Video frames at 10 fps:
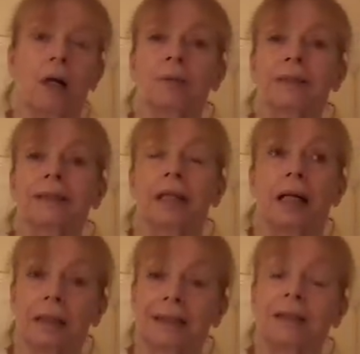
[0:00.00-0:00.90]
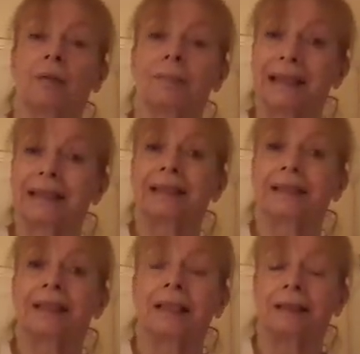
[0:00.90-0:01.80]
I missed
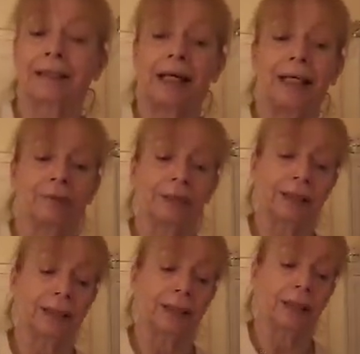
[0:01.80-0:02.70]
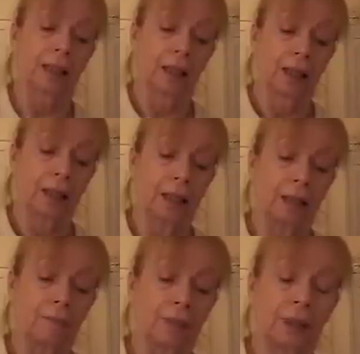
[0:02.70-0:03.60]
that day really.
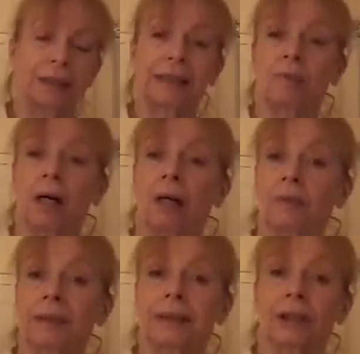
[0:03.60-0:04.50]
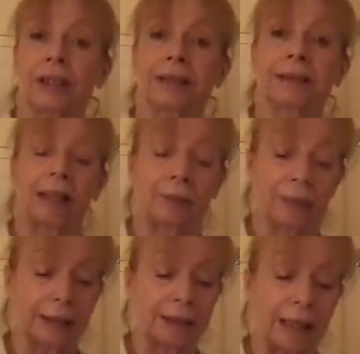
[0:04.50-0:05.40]
So I would suggest
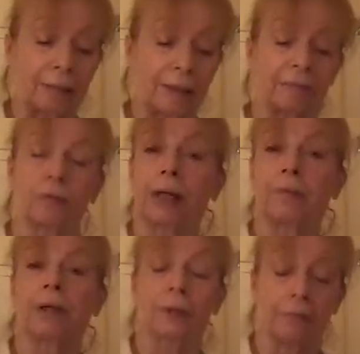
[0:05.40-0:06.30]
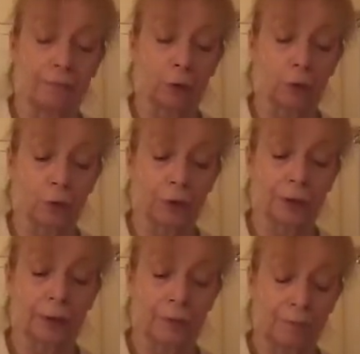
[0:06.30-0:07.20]
going the day before, going on the
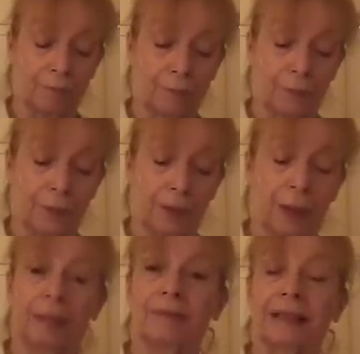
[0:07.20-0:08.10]
4th of